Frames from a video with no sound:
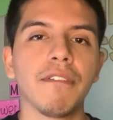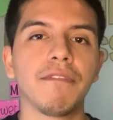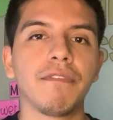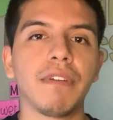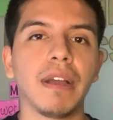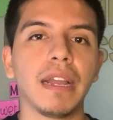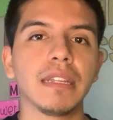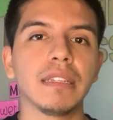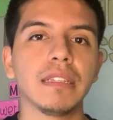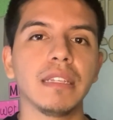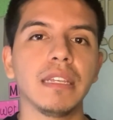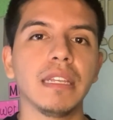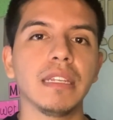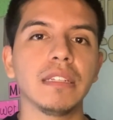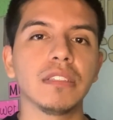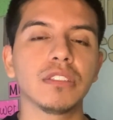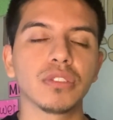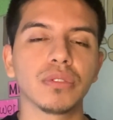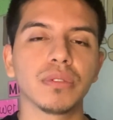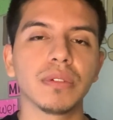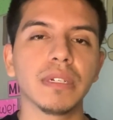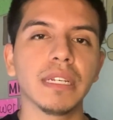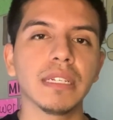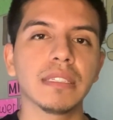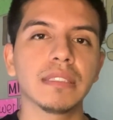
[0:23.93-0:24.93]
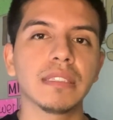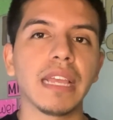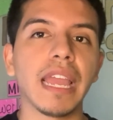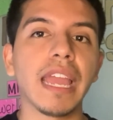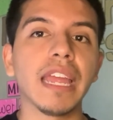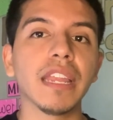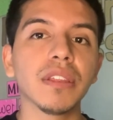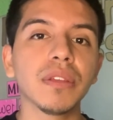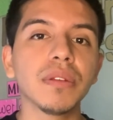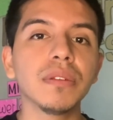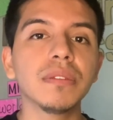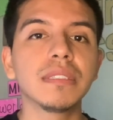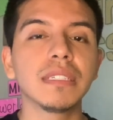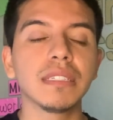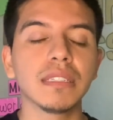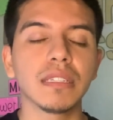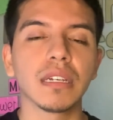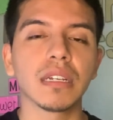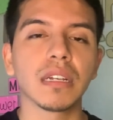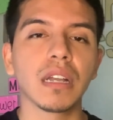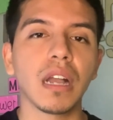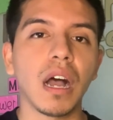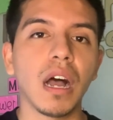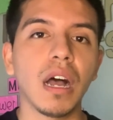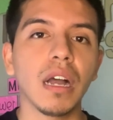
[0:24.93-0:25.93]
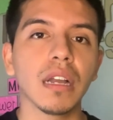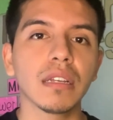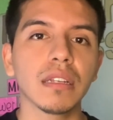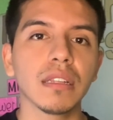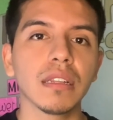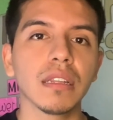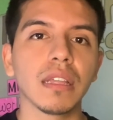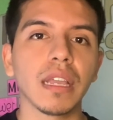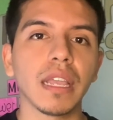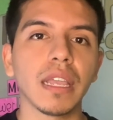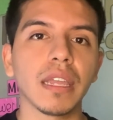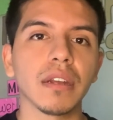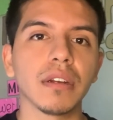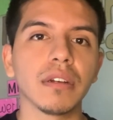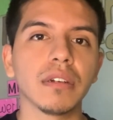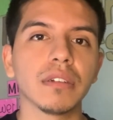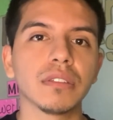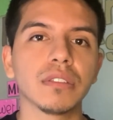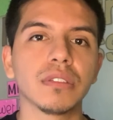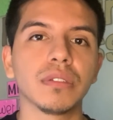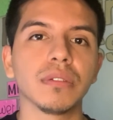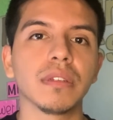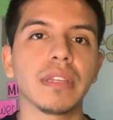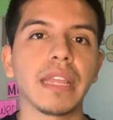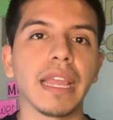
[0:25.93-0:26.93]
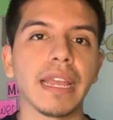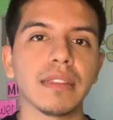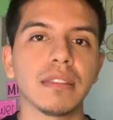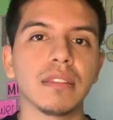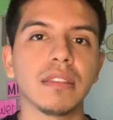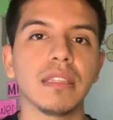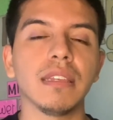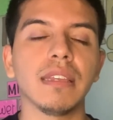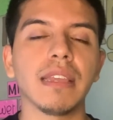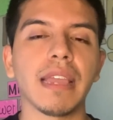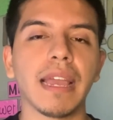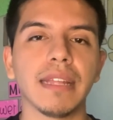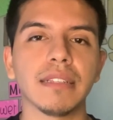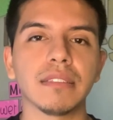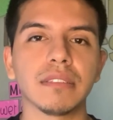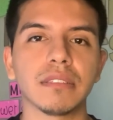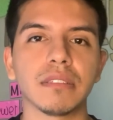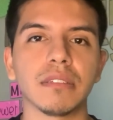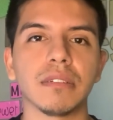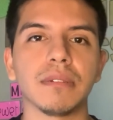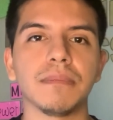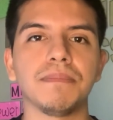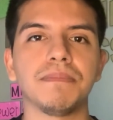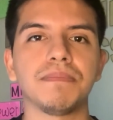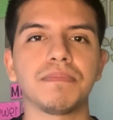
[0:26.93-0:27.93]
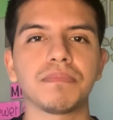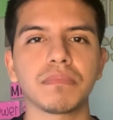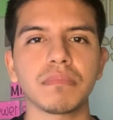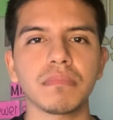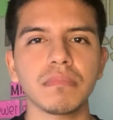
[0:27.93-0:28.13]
finding tricks, and using the calculator to get the answer.